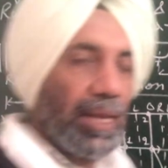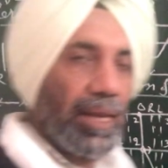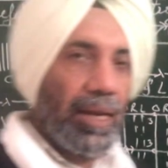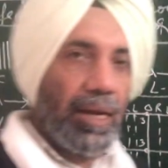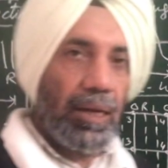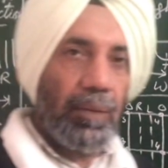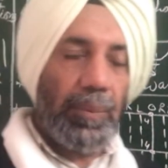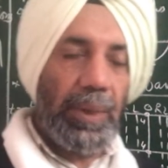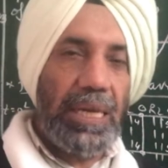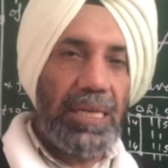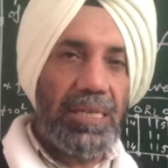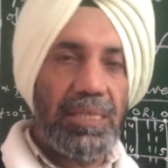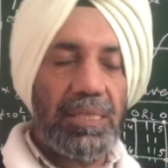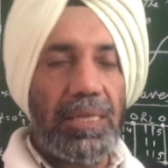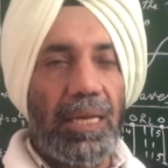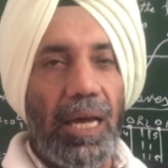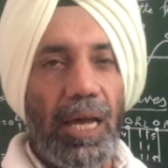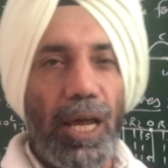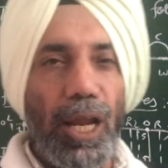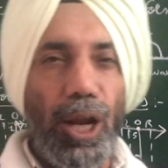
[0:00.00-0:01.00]
It means
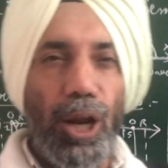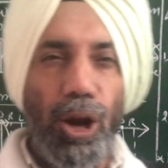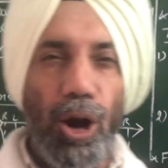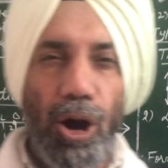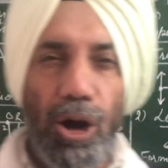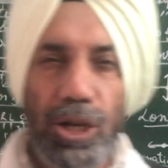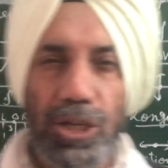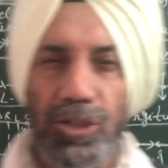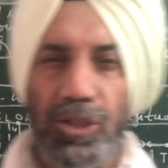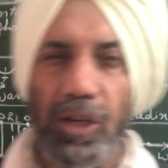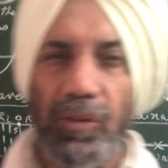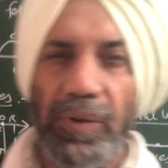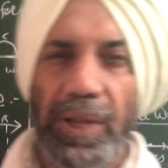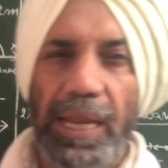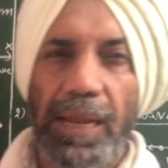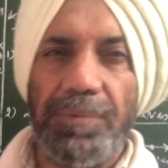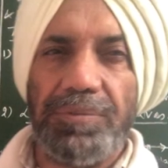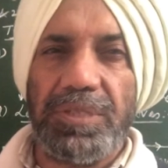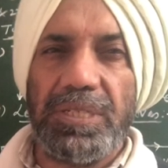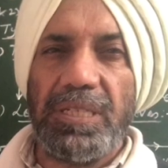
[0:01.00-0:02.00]
longitudinal
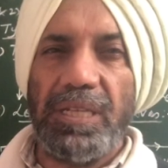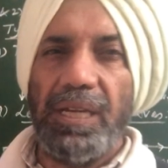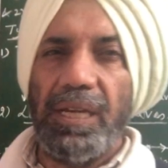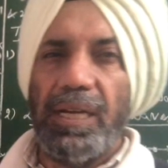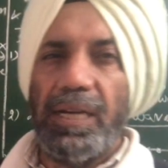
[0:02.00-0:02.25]
waves